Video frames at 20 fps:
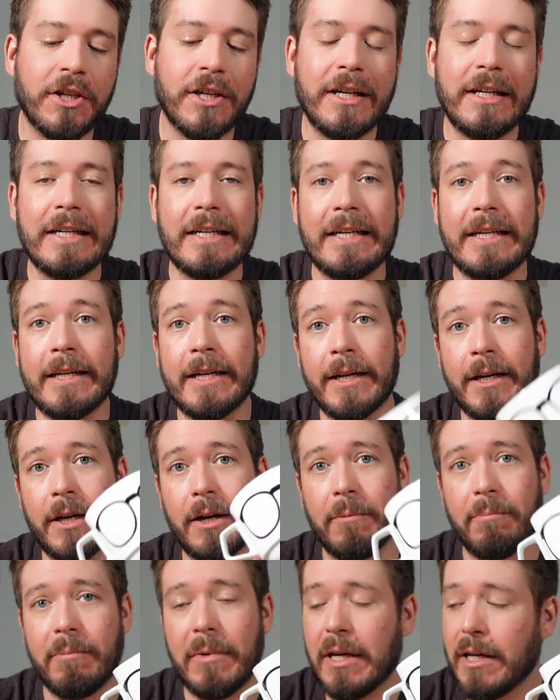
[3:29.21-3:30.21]
gonna need a
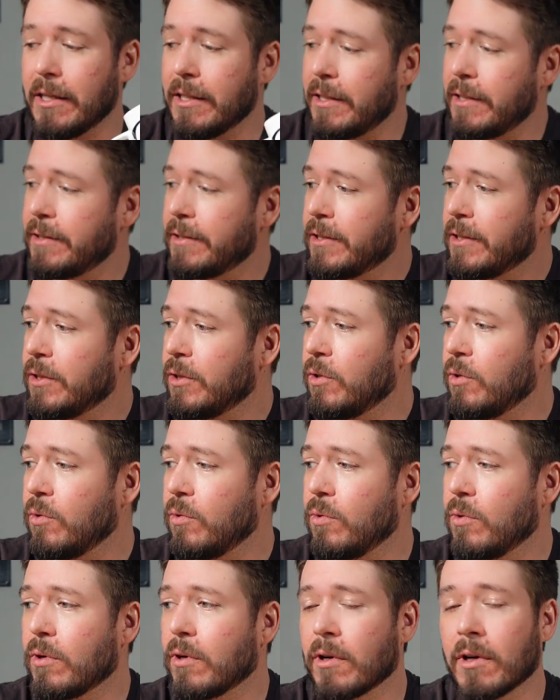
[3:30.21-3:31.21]
mug
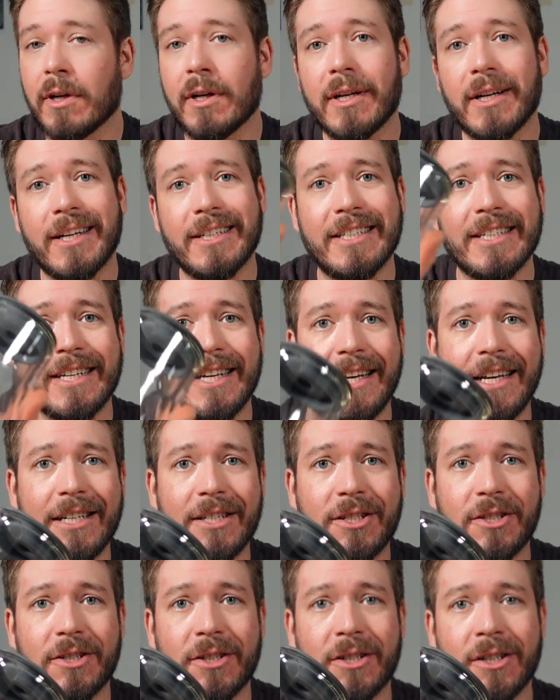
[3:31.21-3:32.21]
or a
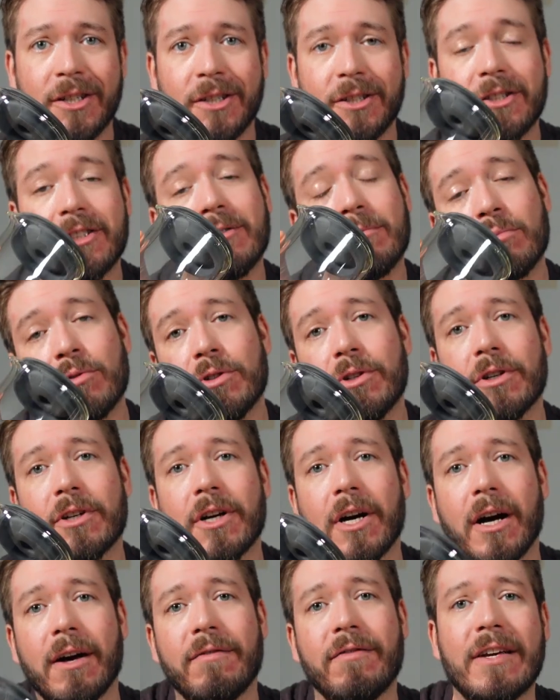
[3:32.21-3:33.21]
decanter to brew your
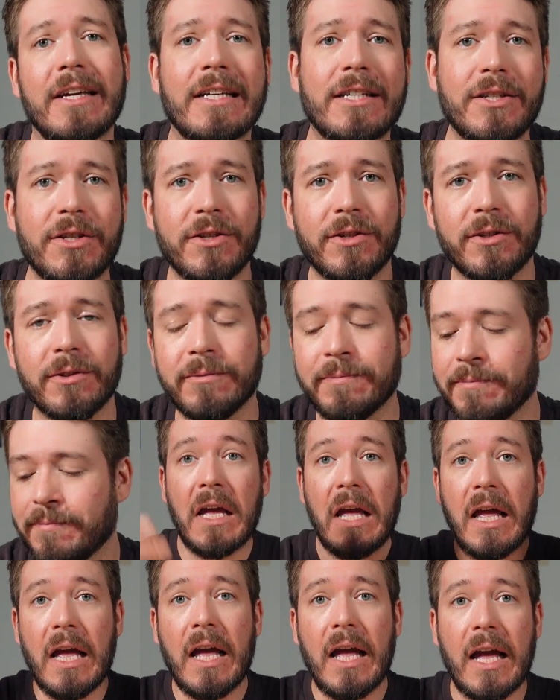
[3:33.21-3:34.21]
coffee into.
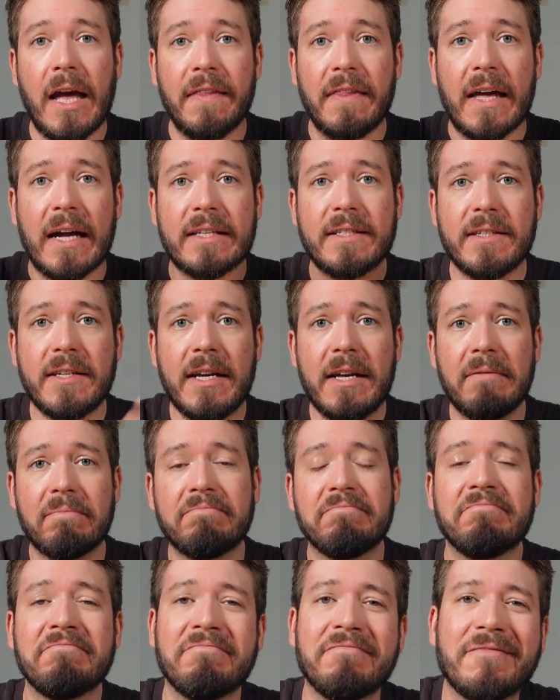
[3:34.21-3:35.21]
And that's it.
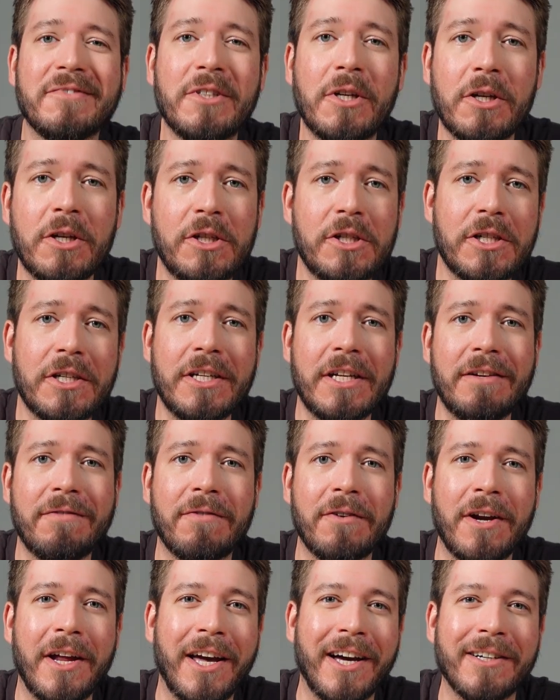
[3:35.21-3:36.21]
That's all you should need
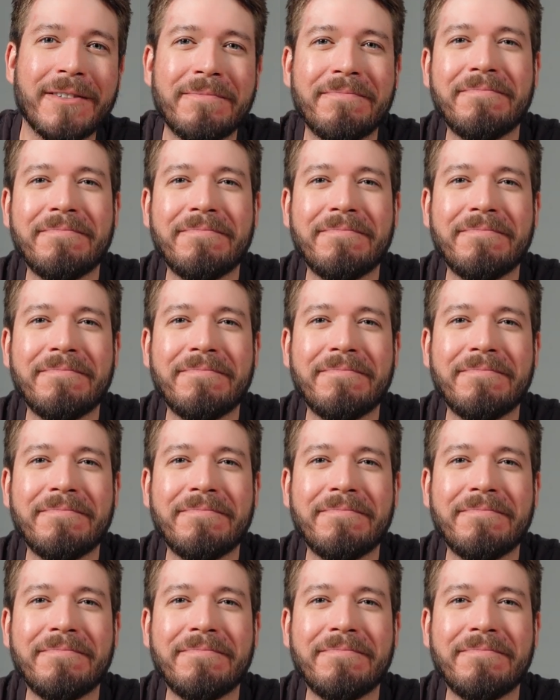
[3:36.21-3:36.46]
for now.